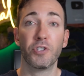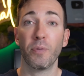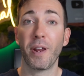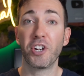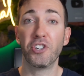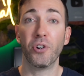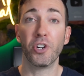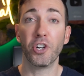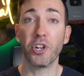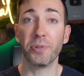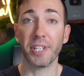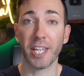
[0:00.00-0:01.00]
So make sure you're
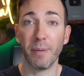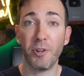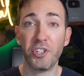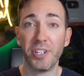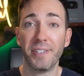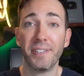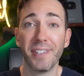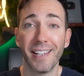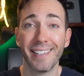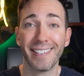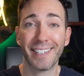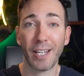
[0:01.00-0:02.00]
using images,
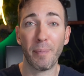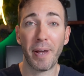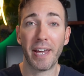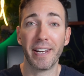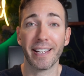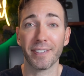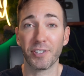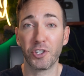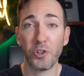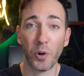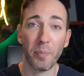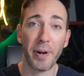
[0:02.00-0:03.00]
subheadings,
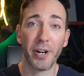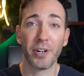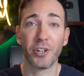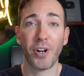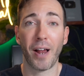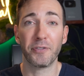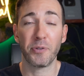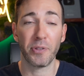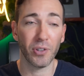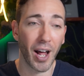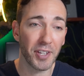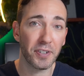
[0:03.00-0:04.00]
short paragraphs
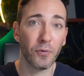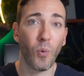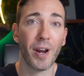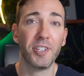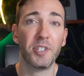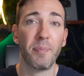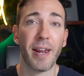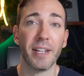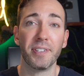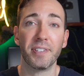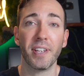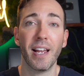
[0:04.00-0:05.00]
with lots of white
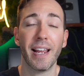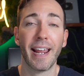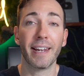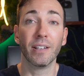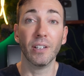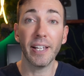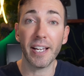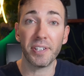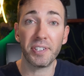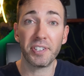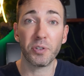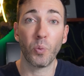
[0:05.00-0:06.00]
space, and
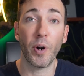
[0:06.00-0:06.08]
lists